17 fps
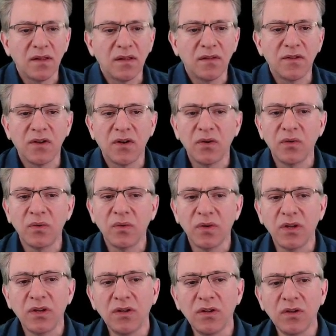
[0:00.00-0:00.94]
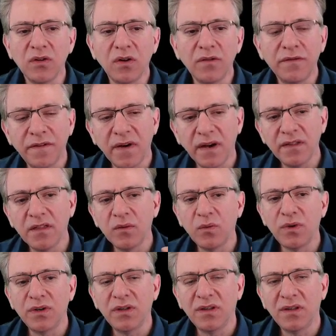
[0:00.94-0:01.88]
So you don't find the
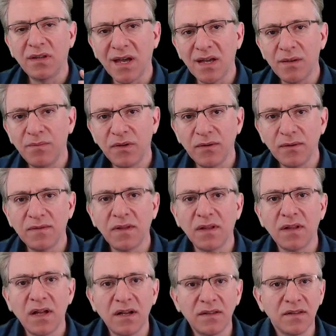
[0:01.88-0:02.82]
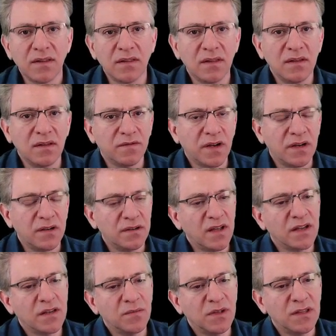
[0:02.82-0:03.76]
word type used a lot in the FHIR
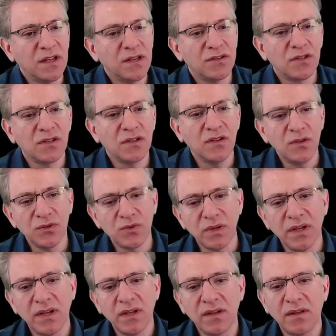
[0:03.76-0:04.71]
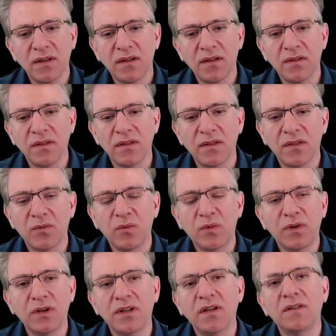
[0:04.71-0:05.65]
documentation. Usually the
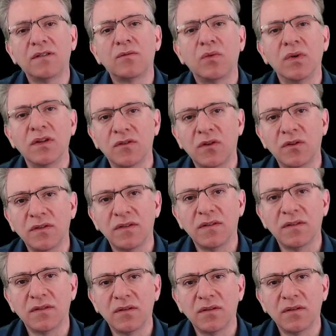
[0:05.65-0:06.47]
word is resources.